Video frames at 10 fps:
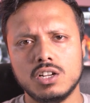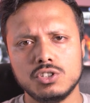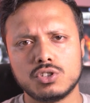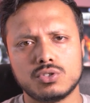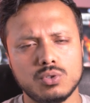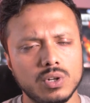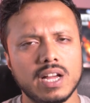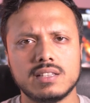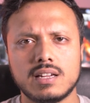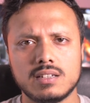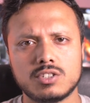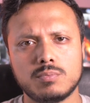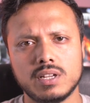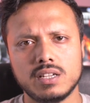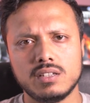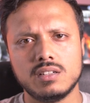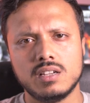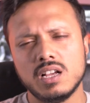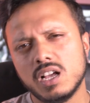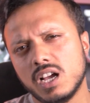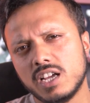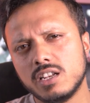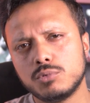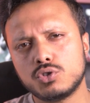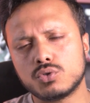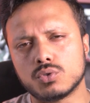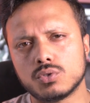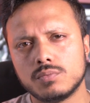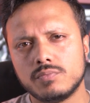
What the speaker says: just look at that display and I'm sure